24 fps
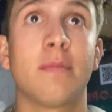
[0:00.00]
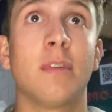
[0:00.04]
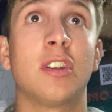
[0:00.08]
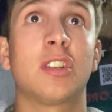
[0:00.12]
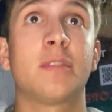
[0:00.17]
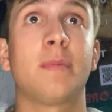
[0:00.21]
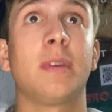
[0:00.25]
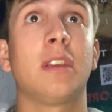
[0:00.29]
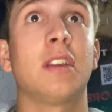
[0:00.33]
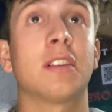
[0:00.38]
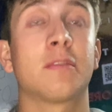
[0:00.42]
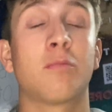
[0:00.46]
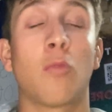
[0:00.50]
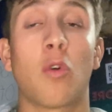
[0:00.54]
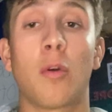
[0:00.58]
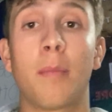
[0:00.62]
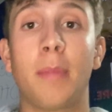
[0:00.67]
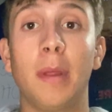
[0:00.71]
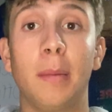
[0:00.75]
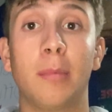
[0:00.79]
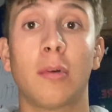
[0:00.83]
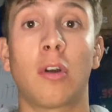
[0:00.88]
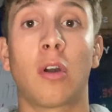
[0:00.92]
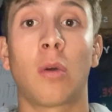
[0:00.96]
much because more
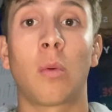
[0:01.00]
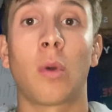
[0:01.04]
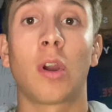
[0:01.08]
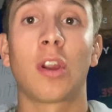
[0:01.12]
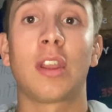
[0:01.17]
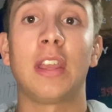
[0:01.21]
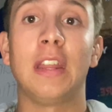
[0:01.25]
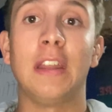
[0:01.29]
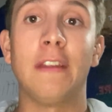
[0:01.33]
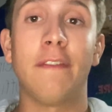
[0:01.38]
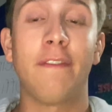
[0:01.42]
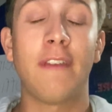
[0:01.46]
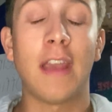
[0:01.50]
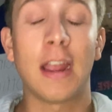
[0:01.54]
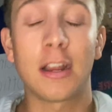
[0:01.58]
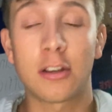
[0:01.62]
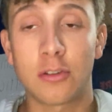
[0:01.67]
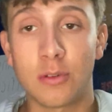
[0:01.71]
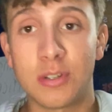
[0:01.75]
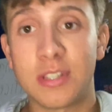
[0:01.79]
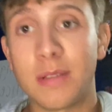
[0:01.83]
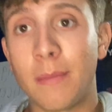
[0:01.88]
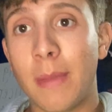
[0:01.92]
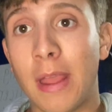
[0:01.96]
people are working in
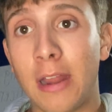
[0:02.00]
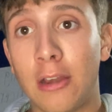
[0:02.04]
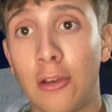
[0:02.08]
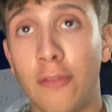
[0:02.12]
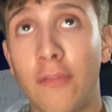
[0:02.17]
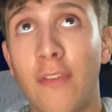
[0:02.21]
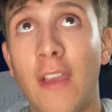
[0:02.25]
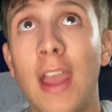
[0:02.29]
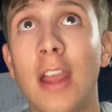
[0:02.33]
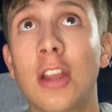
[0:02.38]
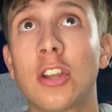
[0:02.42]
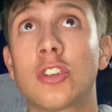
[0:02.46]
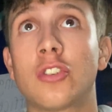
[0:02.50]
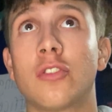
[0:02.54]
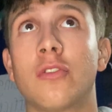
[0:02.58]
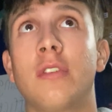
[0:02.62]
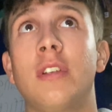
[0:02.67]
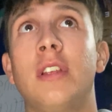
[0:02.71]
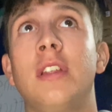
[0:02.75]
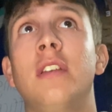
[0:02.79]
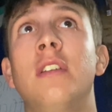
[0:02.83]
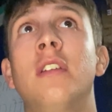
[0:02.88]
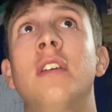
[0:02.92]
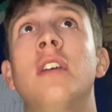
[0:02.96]
factories and
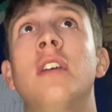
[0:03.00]
manufacturing.